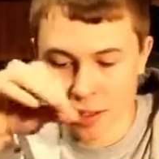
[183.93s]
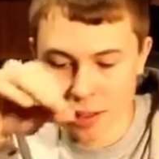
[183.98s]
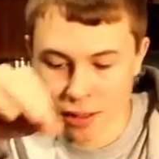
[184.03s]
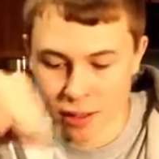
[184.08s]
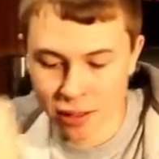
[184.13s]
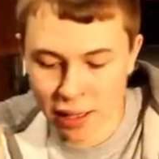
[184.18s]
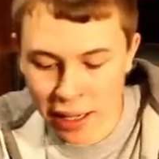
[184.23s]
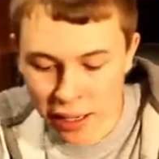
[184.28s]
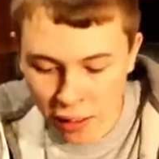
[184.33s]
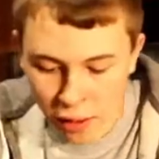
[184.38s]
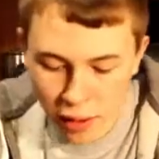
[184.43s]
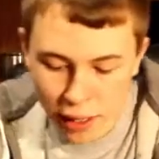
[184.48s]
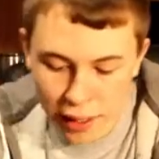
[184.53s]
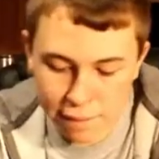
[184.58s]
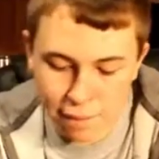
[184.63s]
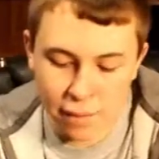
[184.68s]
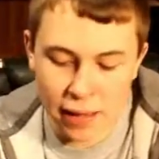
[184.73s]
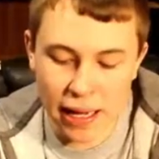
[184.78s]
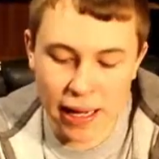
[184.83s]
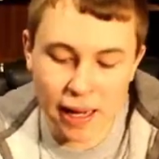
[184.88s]
It's like
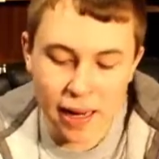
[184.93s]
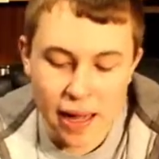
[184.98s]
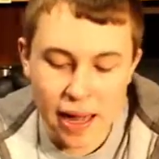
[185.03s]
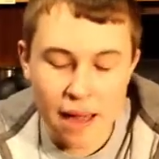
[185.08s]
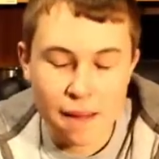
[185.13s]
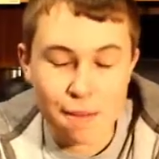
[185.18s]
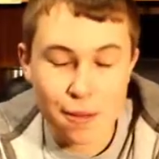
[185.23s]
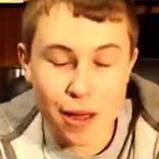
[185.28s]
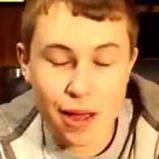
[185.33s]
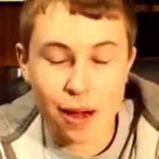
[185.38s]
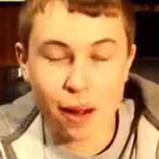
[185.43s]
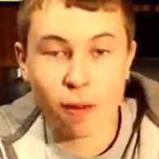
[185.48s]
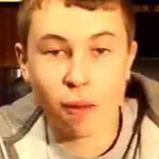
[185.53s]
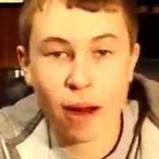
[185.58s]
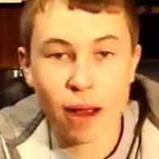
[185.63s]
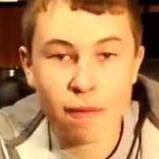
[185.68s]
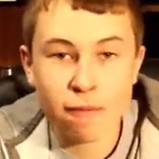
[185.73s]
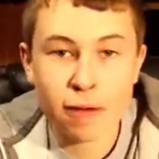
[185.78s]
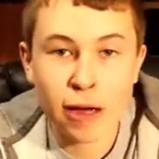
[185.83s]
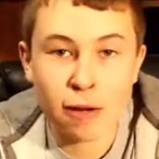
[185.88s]
graphite. If you had a
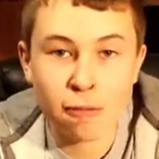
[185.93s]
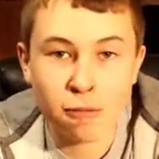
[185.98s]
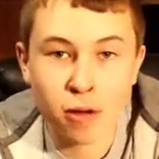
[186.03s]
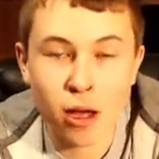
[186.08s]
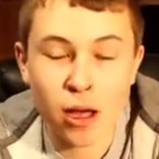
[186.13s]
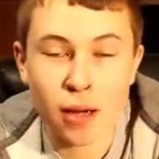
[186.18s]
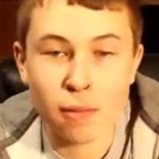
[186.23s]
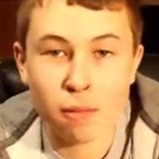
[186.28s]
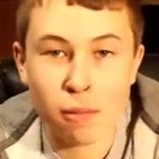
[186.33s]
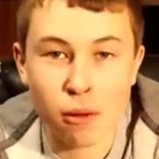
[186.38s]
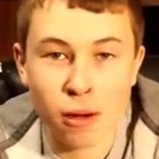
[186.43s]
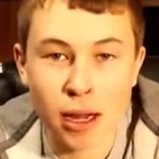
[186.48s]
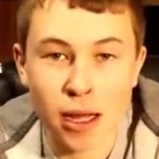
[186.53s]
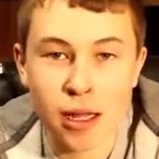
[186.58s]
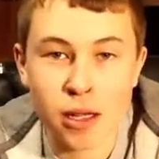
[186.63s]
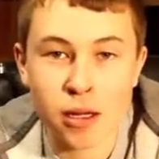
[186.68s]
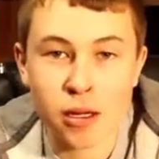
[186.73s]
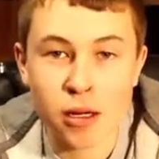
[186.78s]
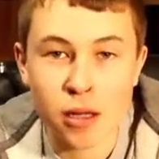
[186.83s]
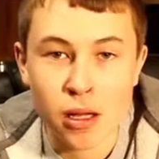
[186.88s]
graphite rod and
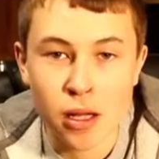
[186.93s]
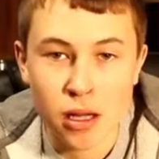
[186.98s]
braid,